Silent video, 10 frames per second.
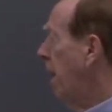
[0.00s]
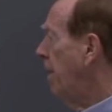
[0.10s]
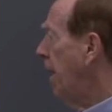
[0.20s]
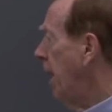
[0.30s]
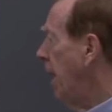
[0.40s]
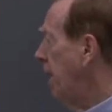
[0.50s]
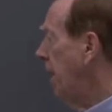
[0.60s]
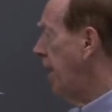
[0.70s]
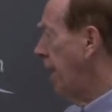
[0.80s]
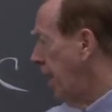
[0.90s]
then,
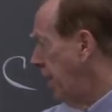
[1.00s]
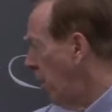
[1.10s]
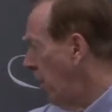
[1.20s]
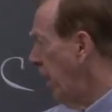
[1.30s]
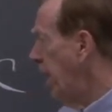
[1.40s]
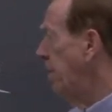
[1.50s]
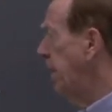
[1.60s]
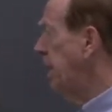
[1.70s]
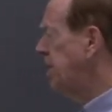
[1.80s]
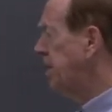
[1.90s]
and I know a and
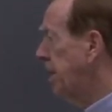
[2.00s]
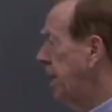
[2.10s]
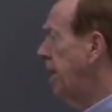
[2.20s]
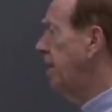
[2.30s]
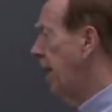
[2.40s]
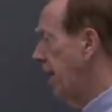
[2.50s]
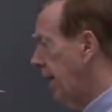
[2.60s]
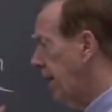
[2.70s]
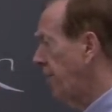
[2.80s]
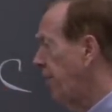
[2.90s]
b and c, then
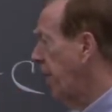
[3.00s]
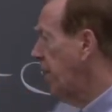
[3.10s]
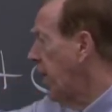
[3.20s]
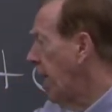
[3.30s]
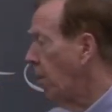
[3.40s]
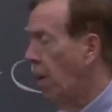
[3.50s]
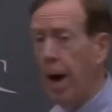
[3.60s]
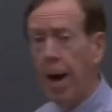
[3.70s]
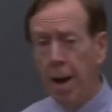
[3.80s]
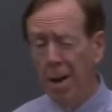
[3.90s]
I can figure out
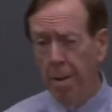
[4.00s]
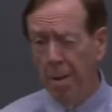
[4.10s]
y.